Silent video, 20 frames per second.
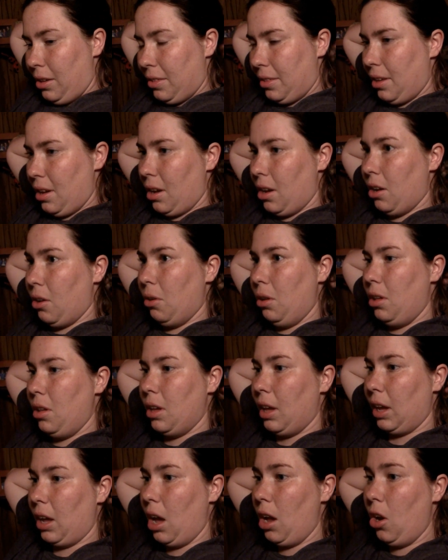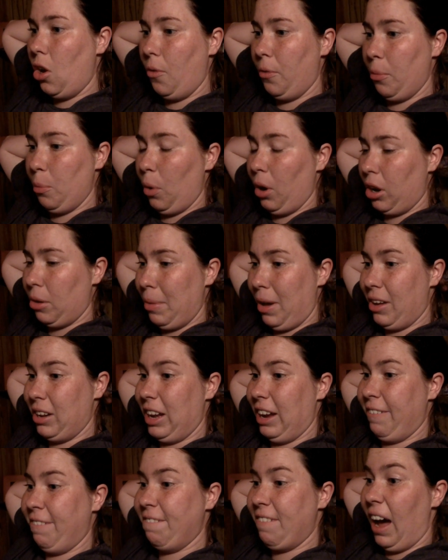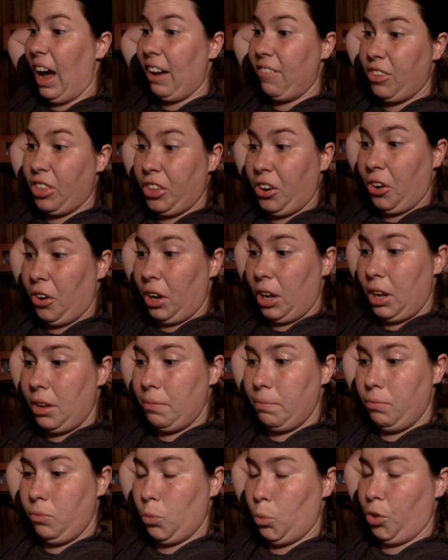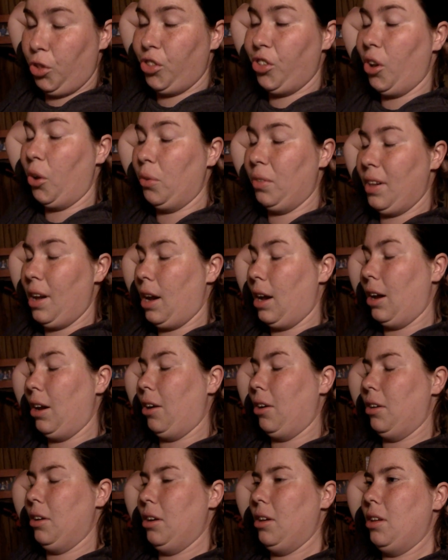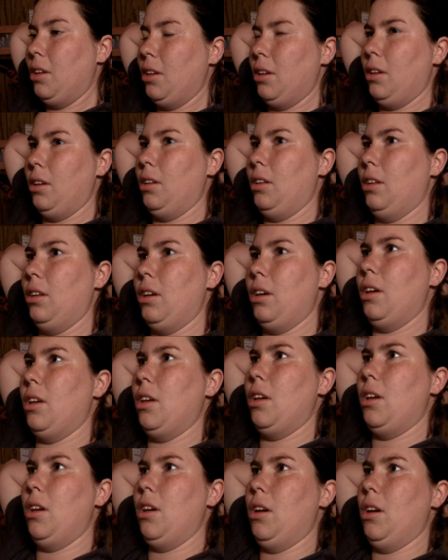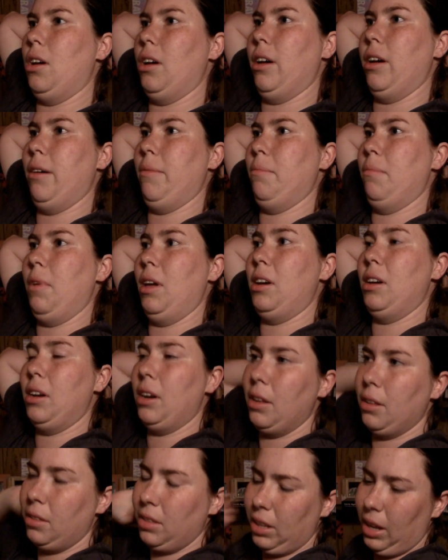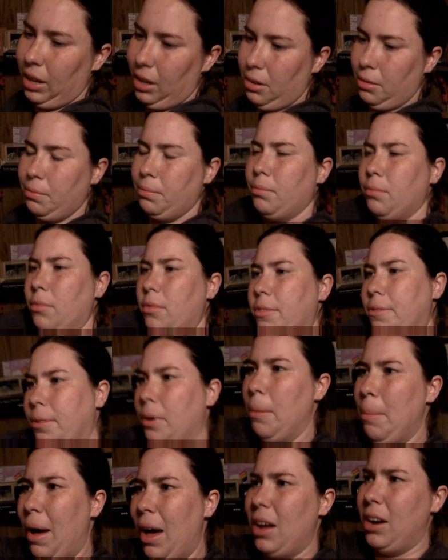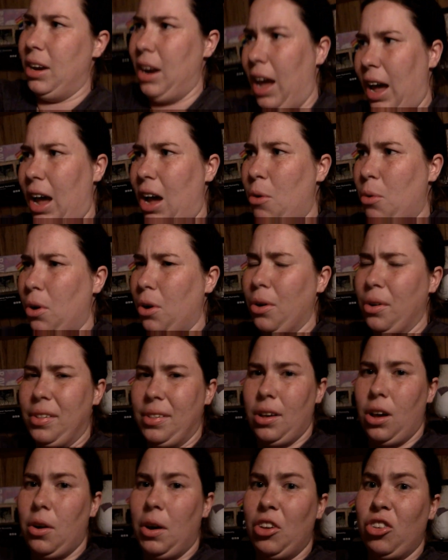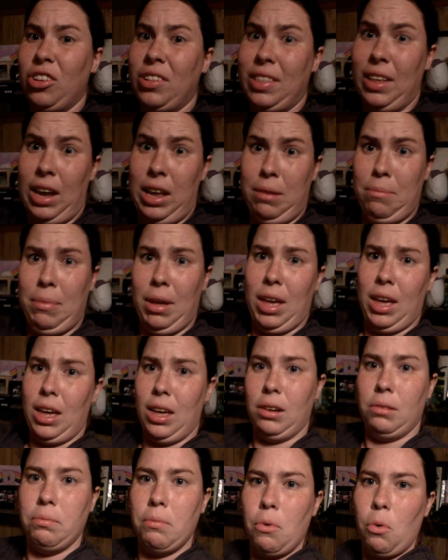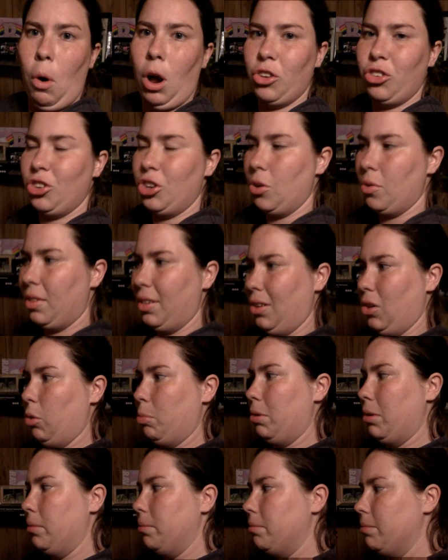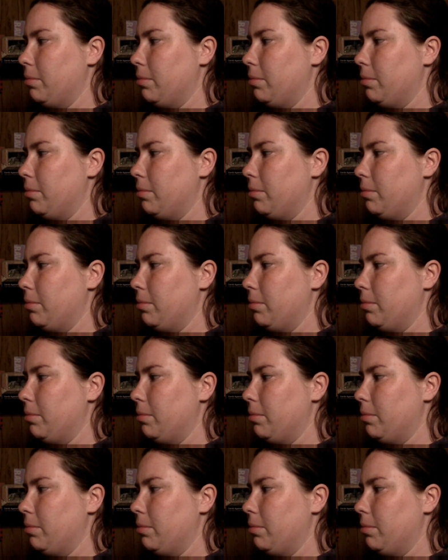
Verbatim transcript: so I got home from work about like 5.30. I'm So tired. Um, ended like for about an hour or so I just laid in bed, watched YouTube,